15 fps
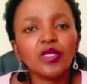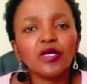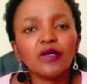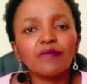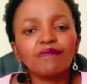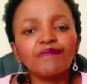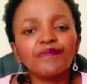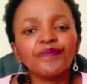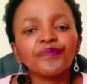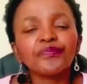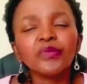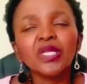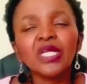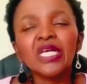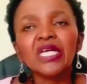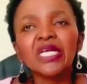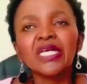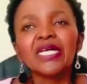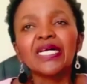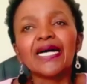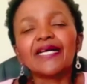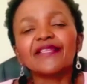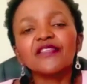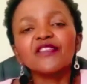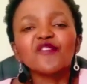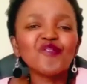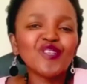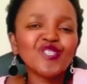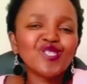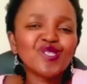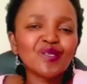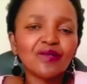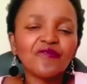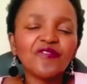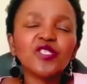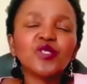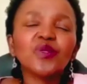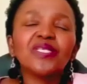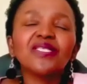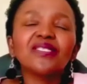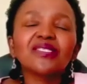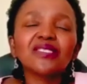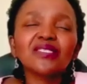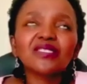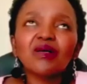Yeah. I think the first one is